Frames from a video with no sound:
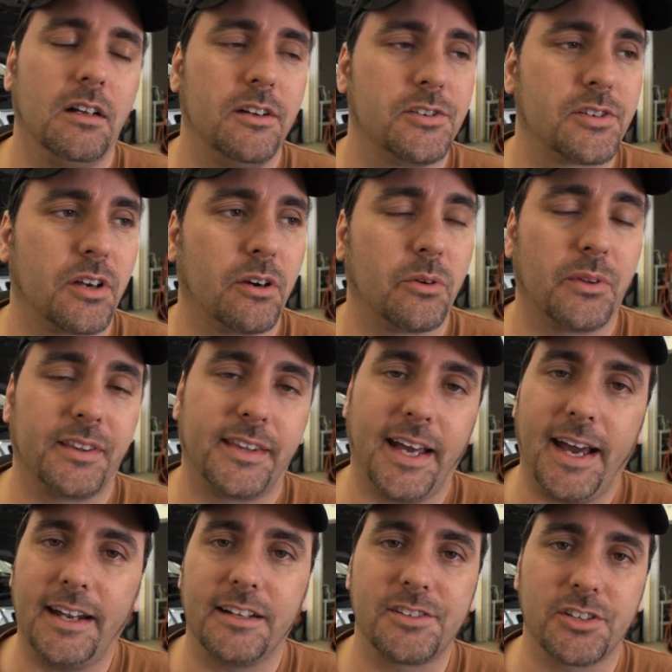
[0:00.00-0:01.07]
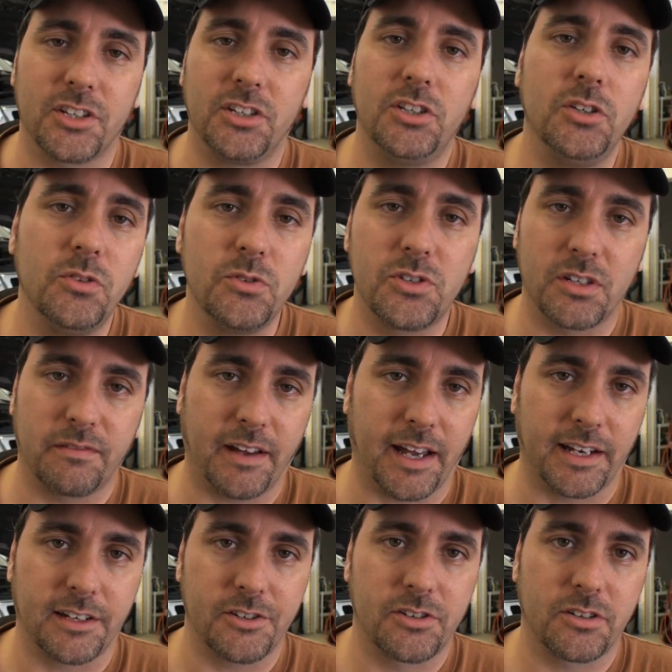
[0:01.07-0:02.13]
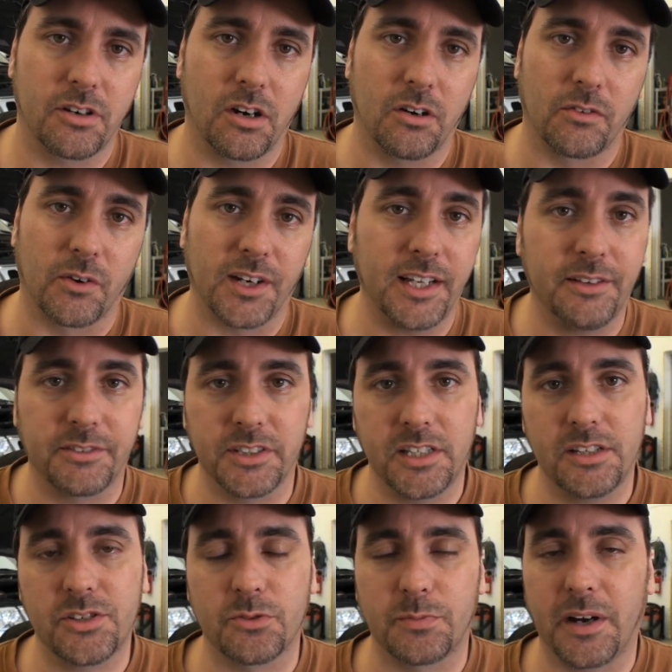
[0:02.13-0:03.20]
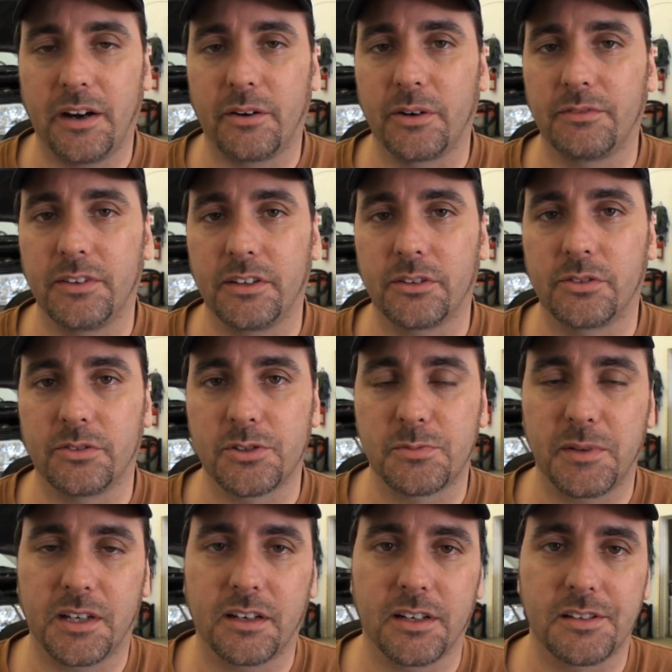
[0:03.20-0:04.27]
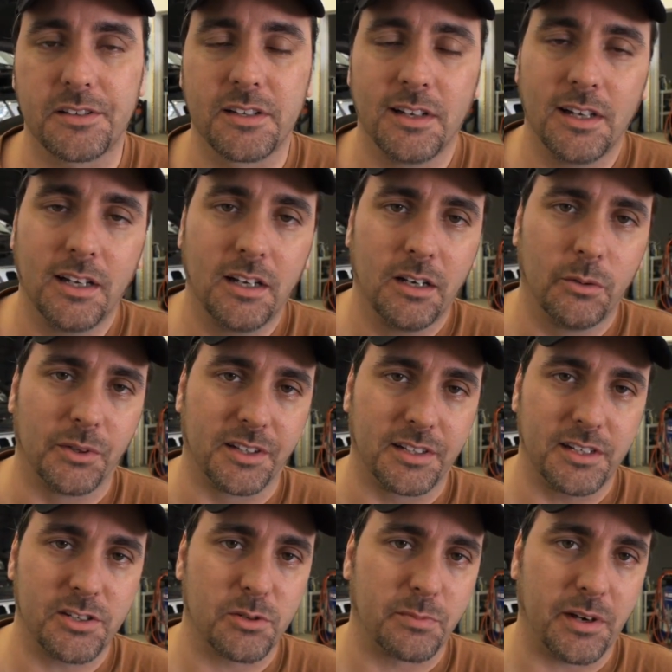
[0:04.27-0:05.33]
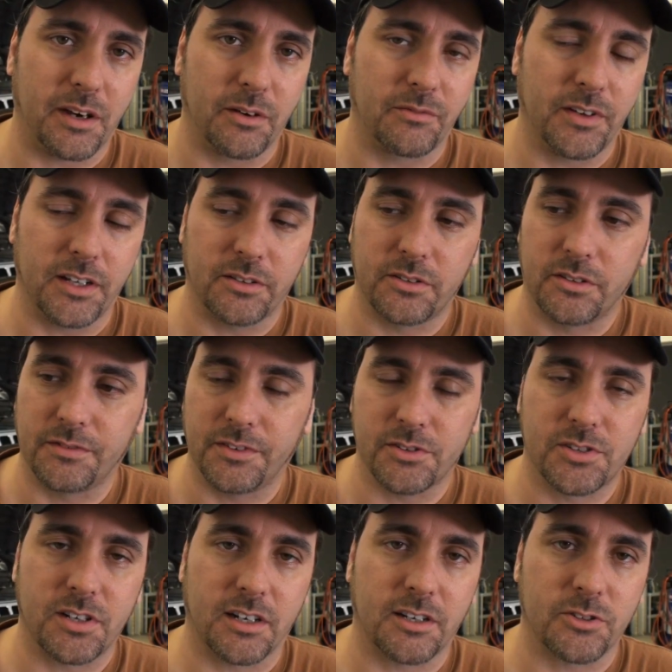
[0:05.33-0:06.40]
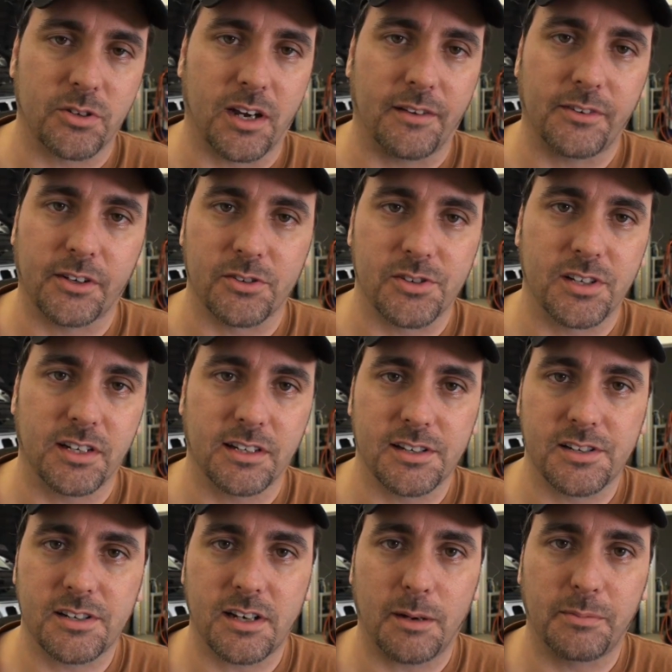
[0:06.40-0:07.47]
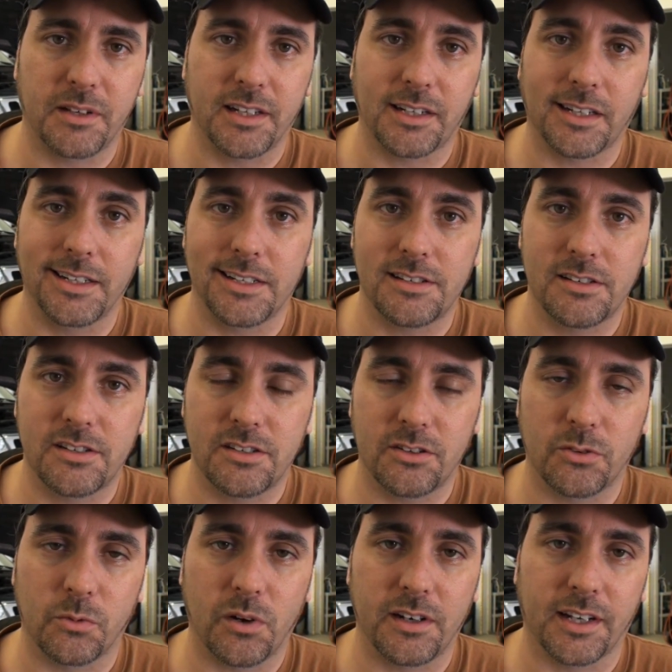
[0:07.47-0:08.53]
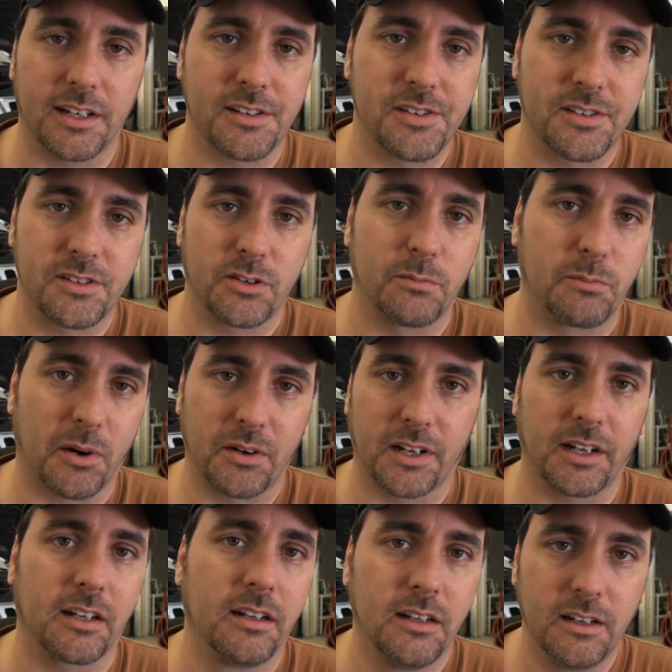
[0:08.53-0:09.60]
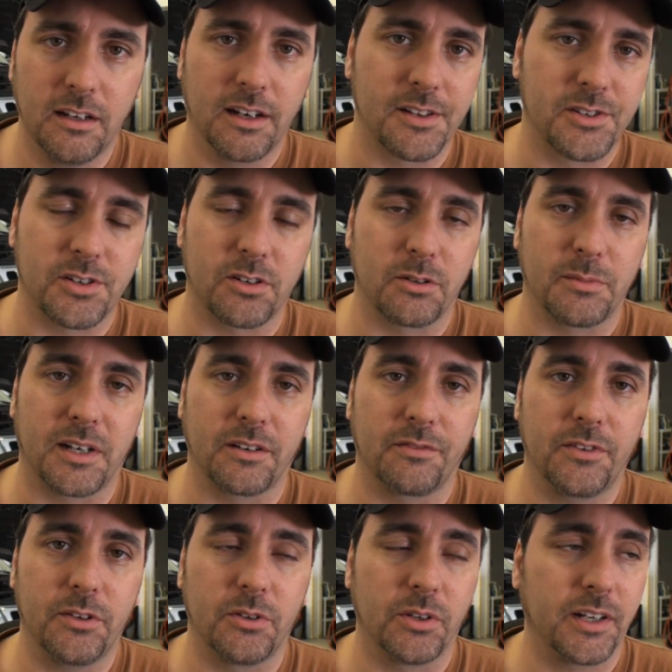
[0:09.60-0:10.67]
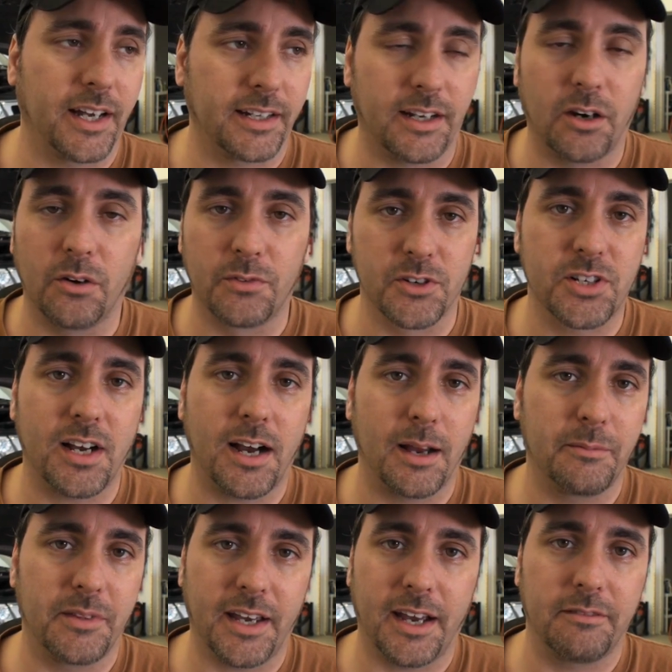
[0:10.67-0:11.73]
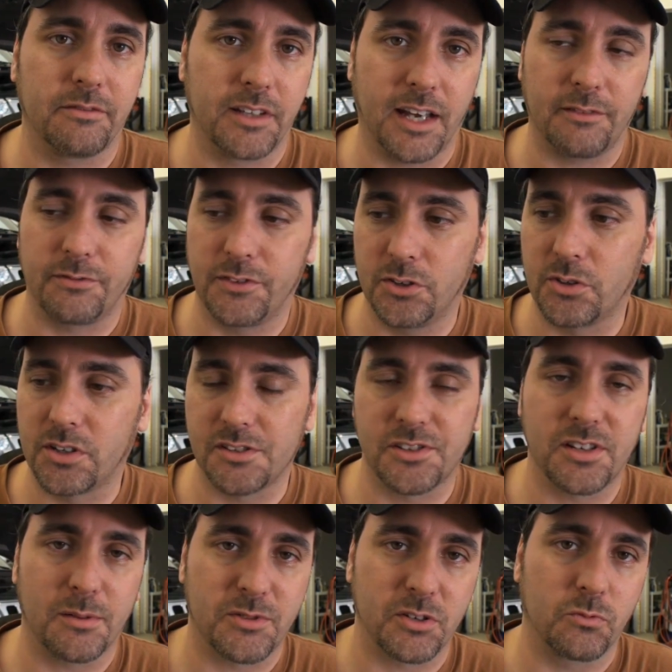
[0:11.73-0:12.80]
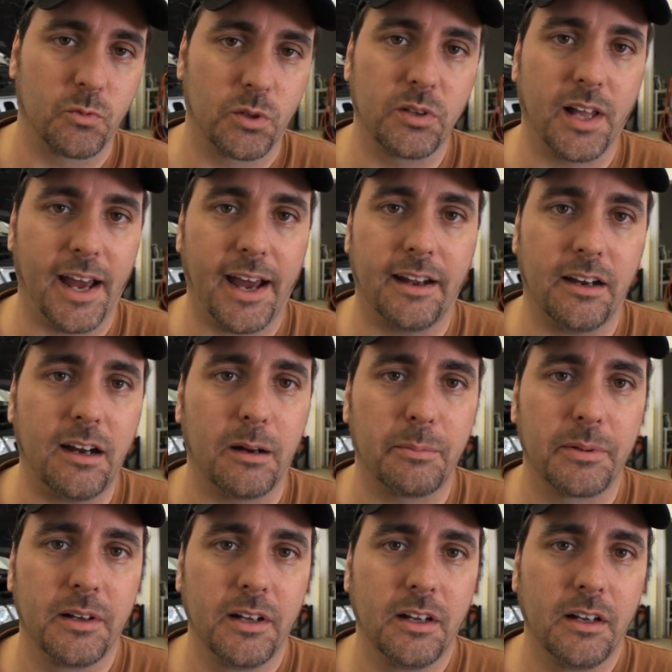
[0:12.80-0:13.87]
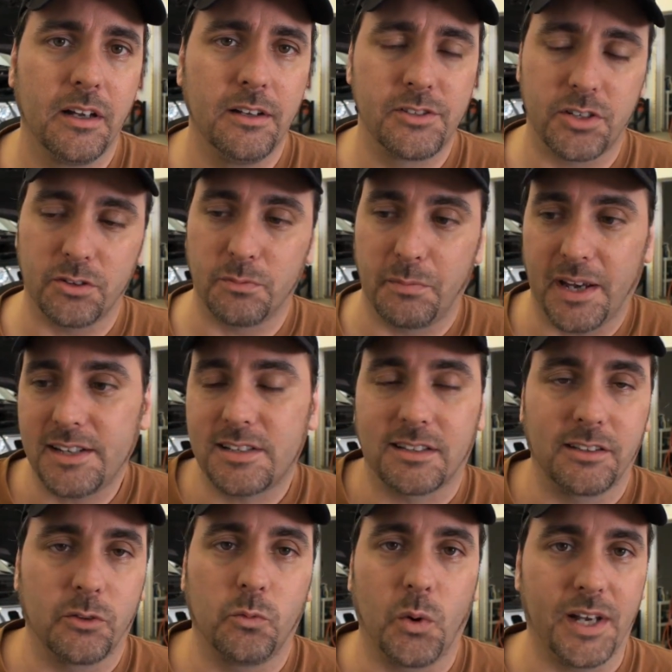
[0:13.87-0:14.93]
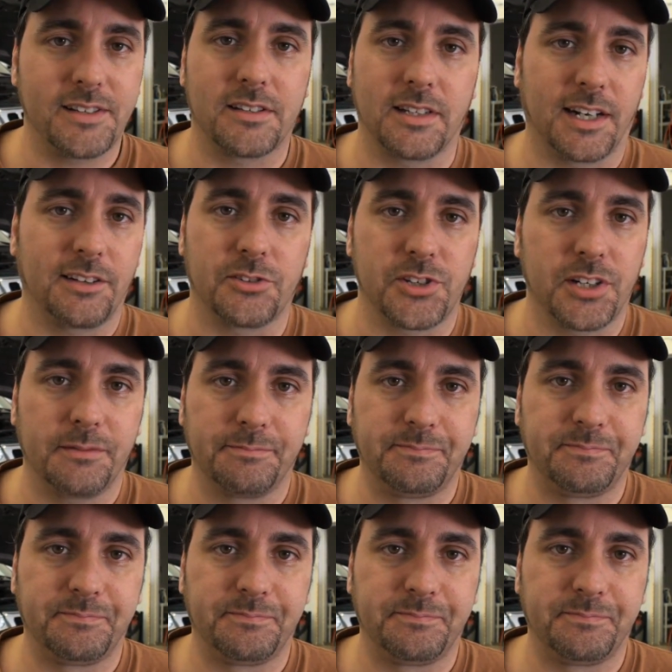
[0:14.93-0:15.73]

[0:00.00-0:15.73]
So that is a huge advantage over even diesel powered vehicles because with a diesel powered vehicle, if you're stuck in traffic or sitting in a stoplight, it's still running, it's still burning a certain amount of fuel. And over time, that, that fuel consumption will add up to basically wasted energy.